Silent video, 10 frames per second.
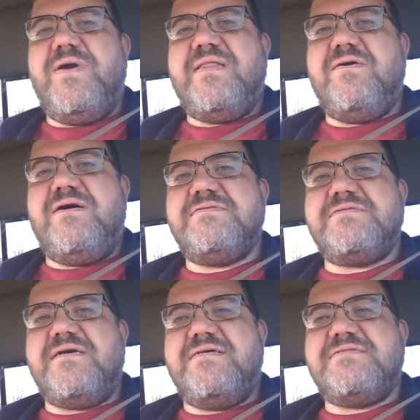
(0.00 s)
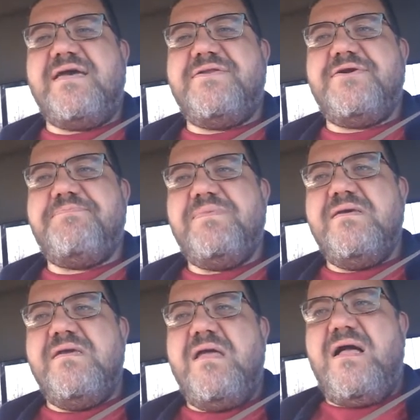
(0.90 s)
Weight Loss Center,
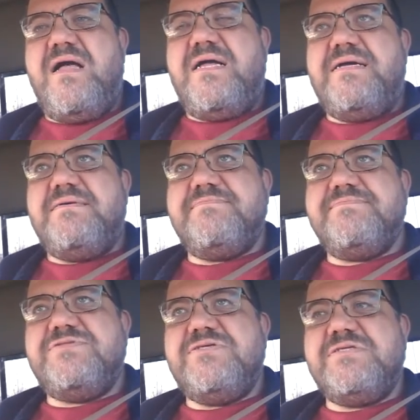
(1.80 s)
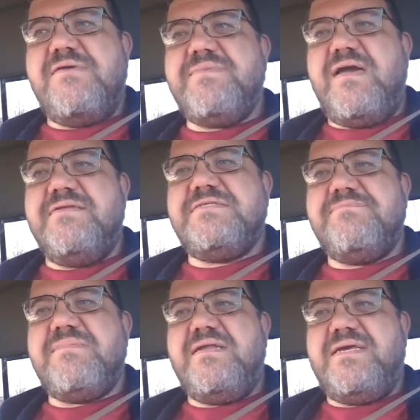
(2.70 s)
she's got me on
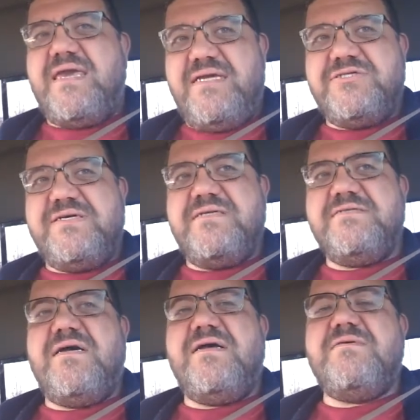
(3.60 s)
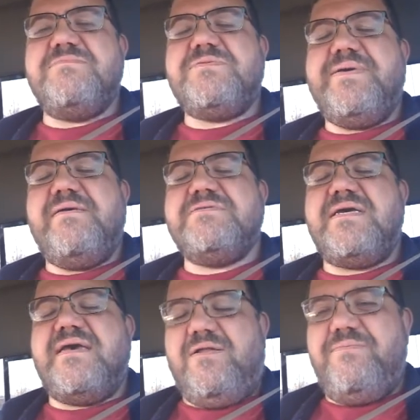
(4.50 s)
some medication to be able
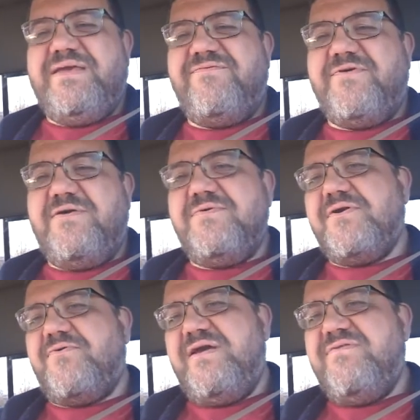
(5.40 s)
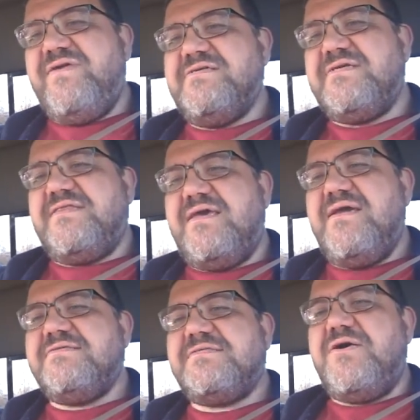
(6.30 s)
to help me fight with the cravings and
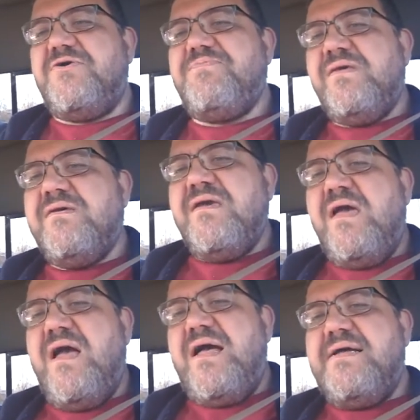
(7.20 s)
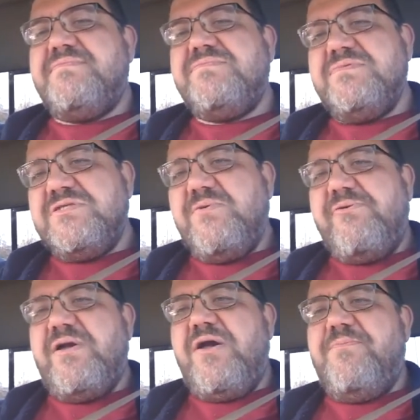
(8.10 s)
things. So we'll see where
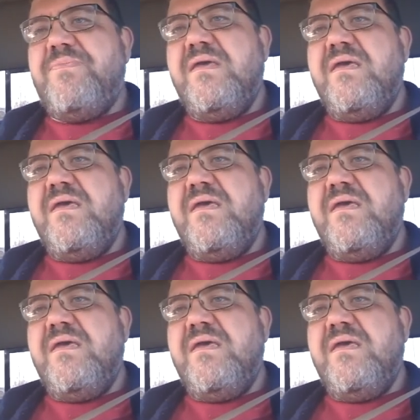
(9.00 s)
we go.